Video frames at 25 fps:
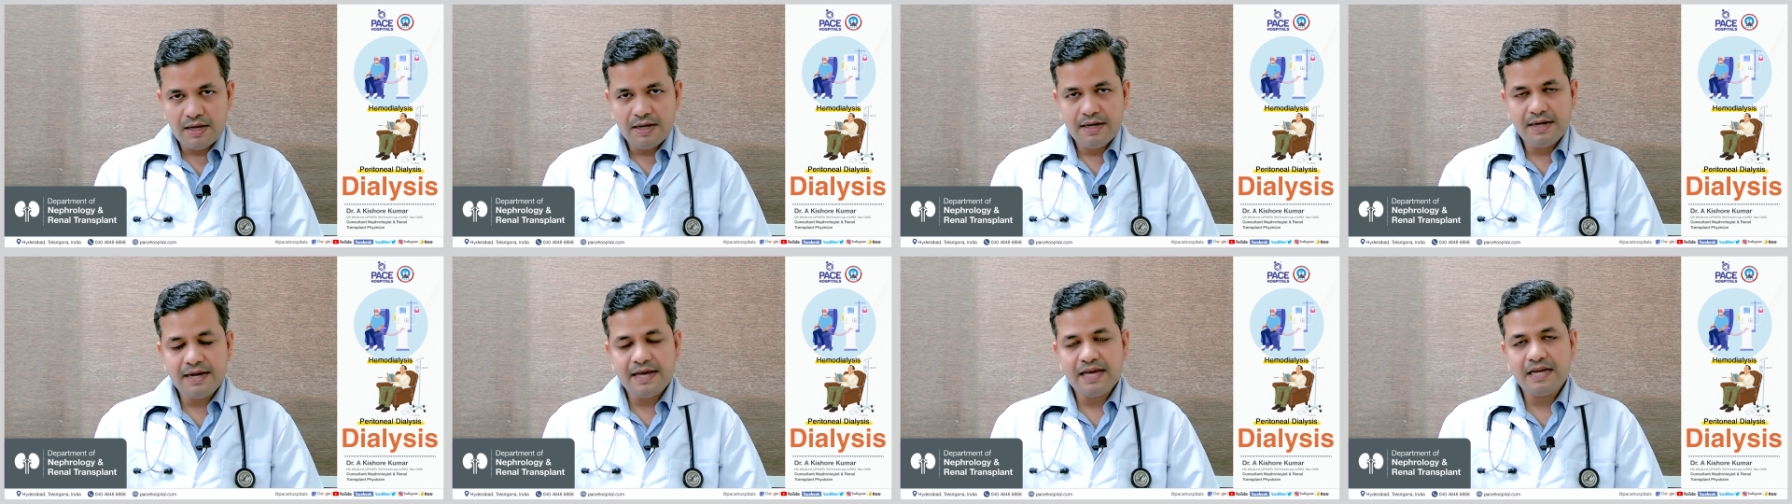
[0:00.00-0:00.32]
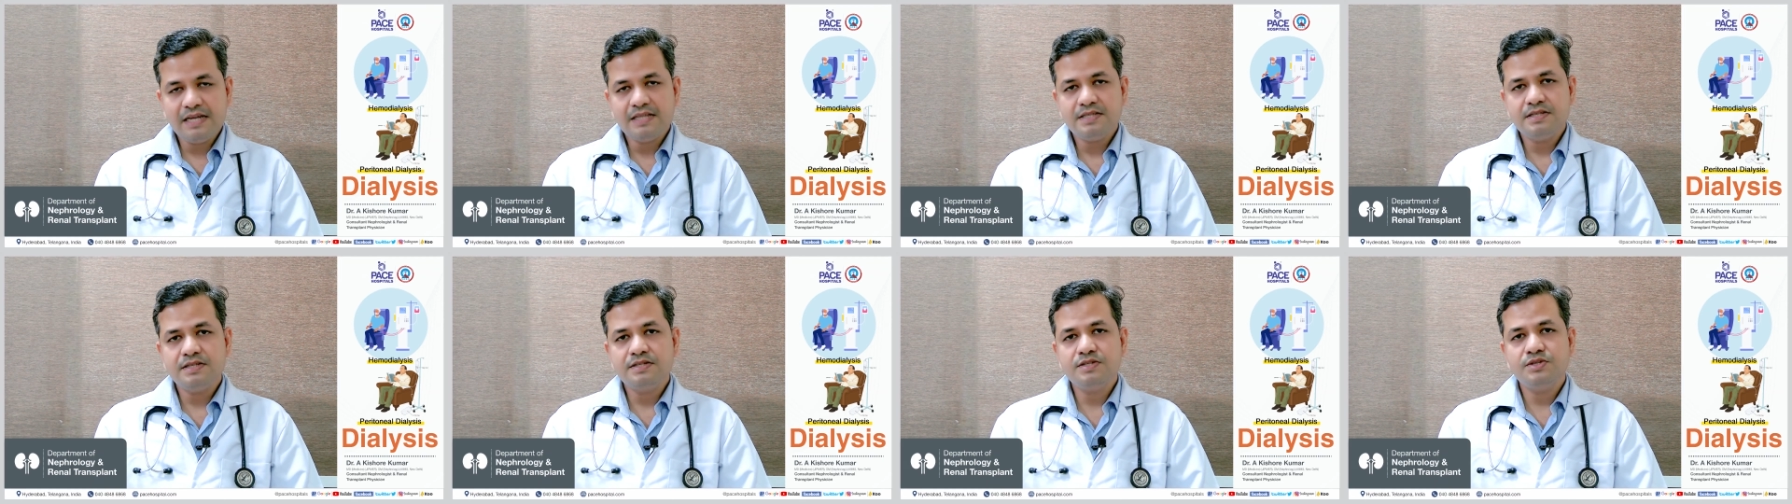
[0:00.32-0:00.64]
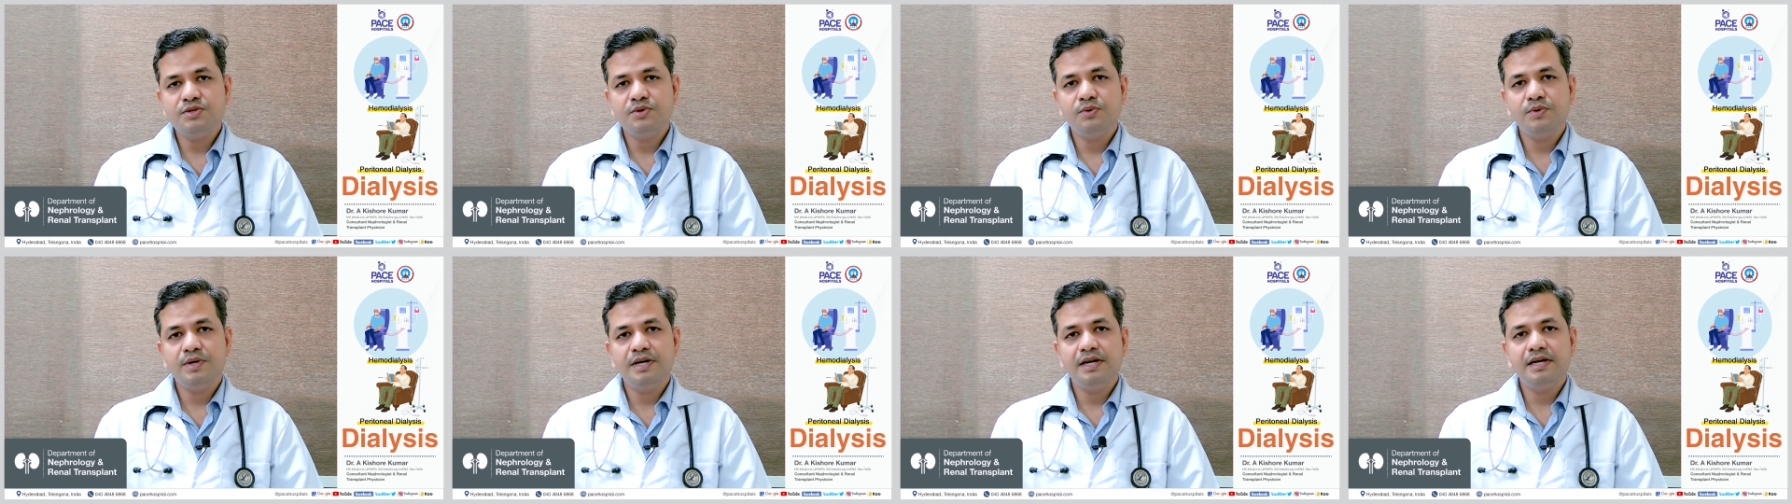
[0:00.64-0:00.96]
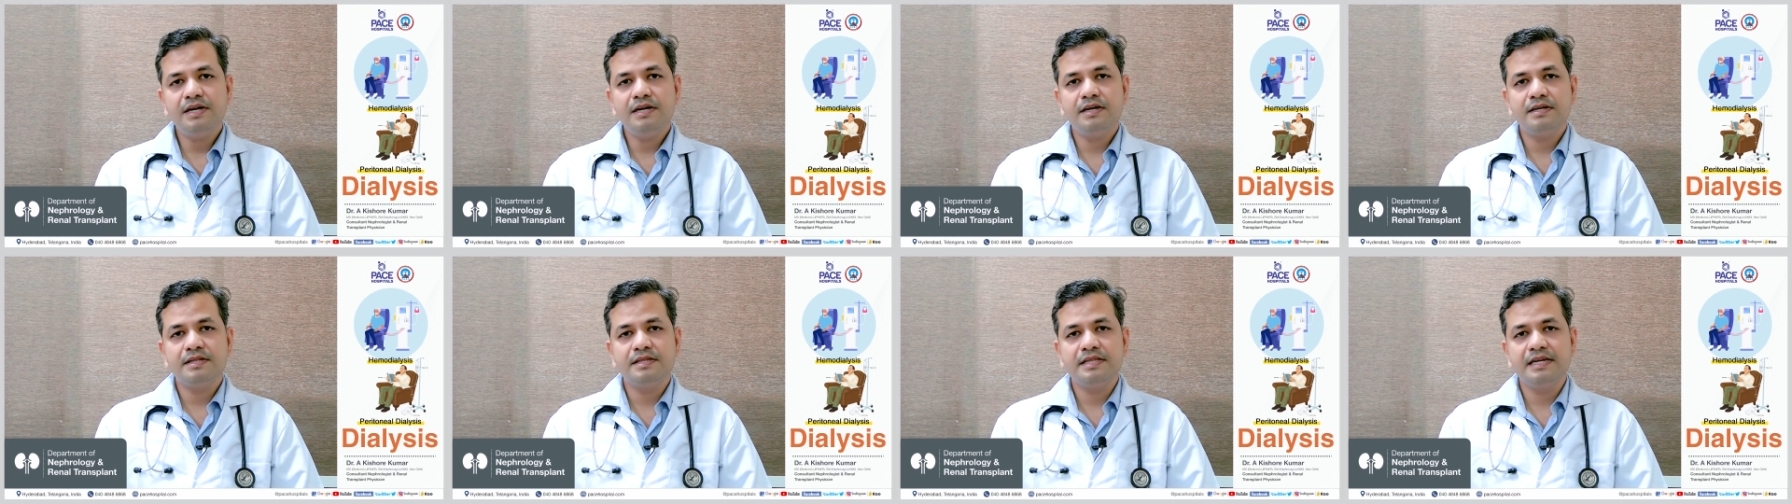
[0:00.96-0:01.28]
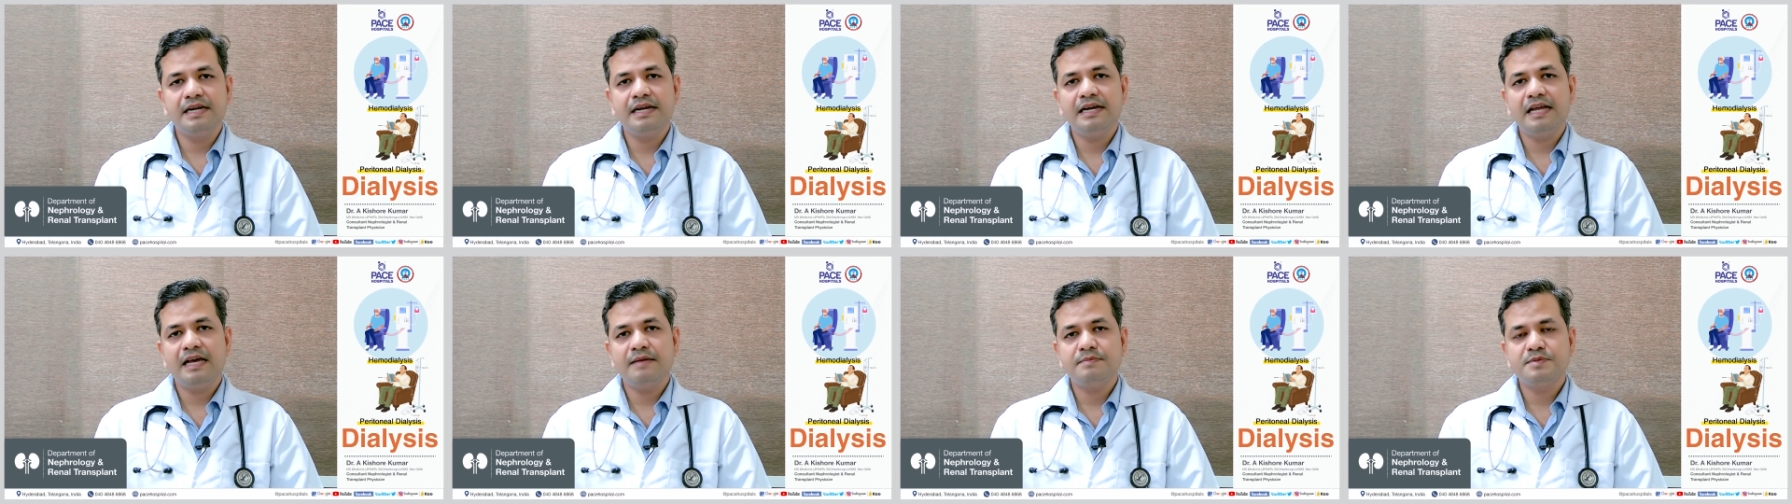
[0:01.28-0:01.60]
dialysis unit
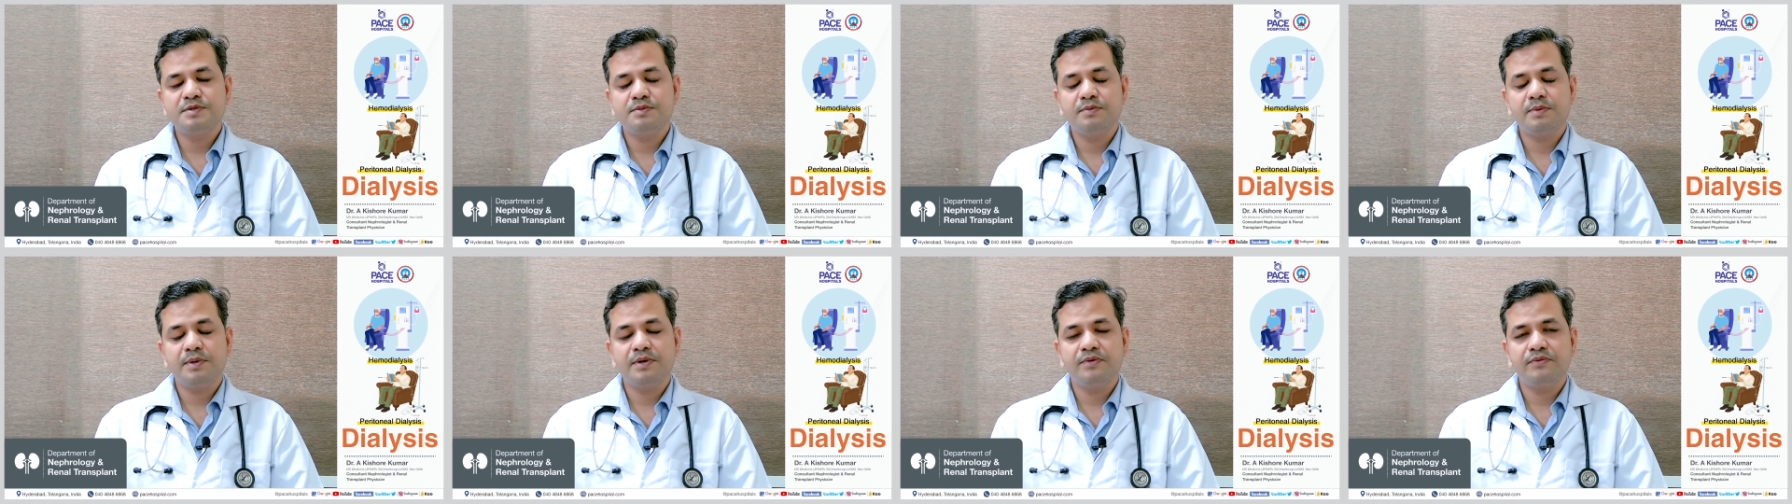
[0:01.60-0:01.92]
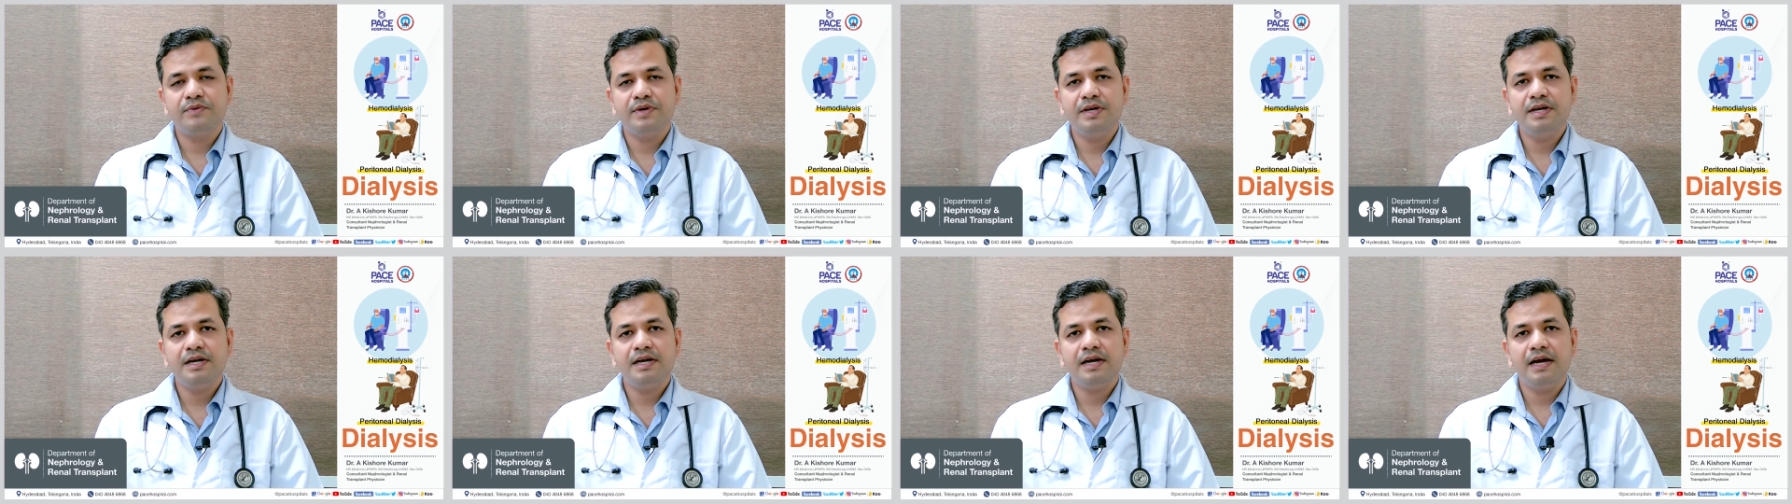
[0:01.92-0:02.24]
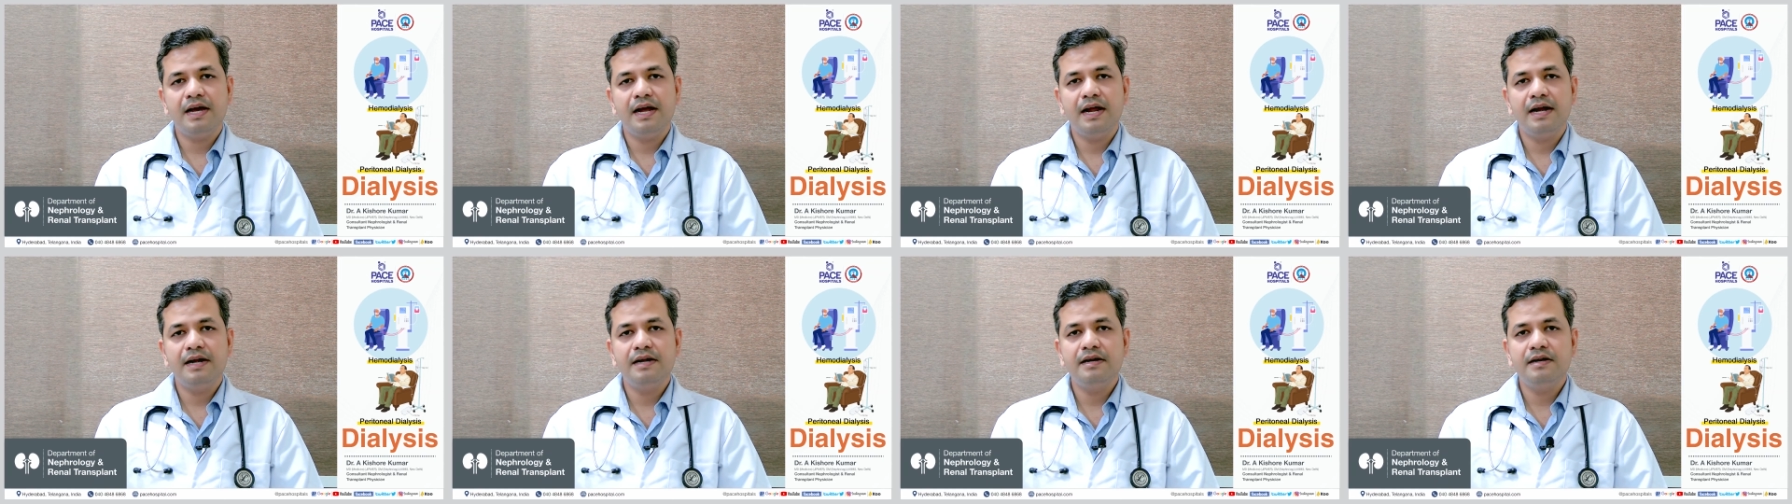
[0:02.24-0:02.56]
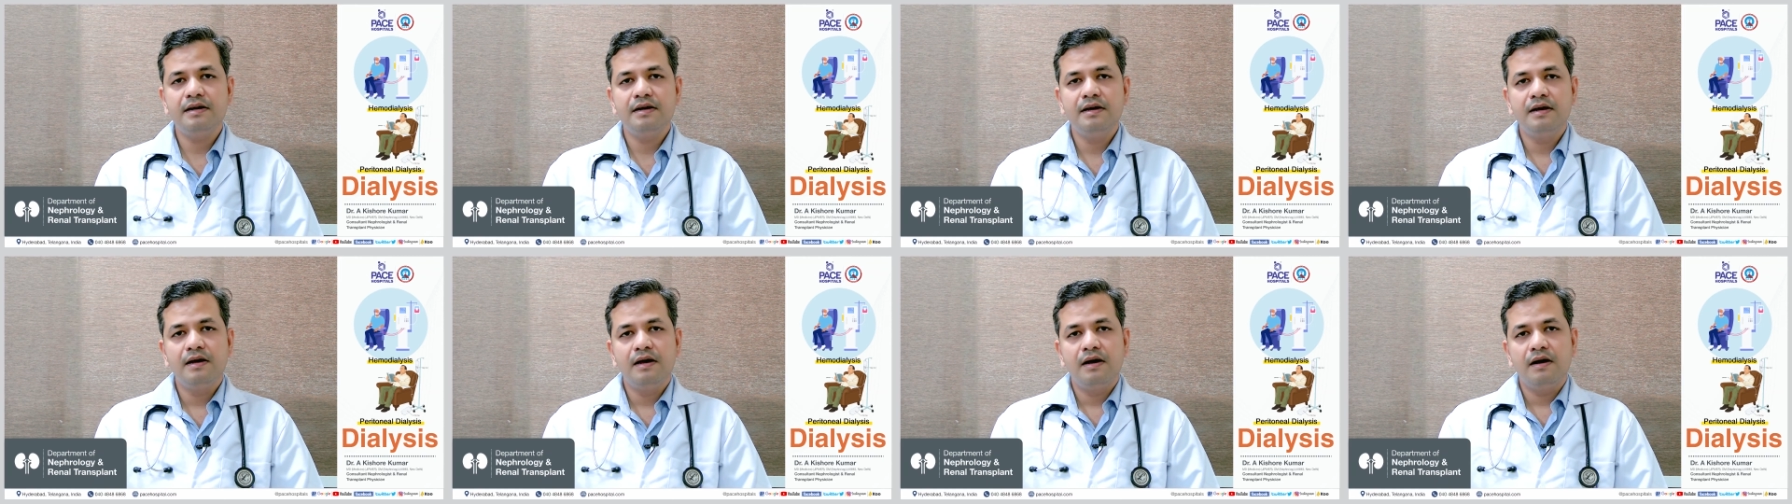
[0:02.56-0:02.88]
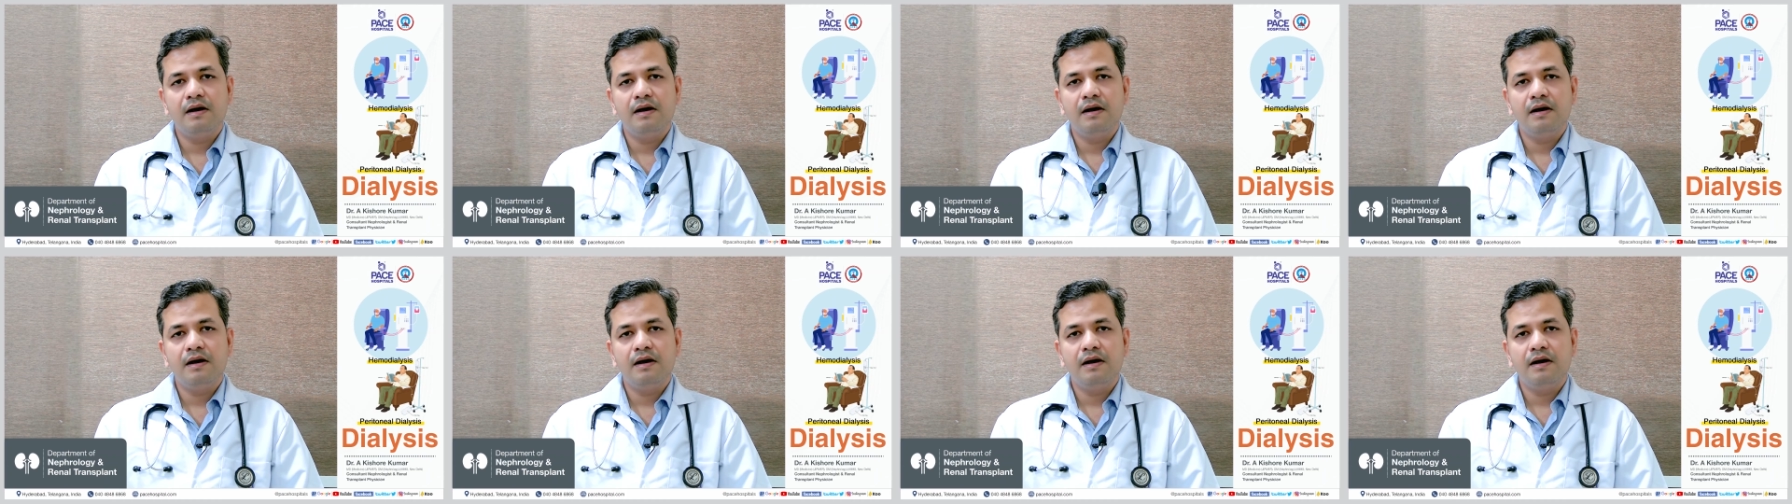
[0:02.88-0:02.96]
3 times per week and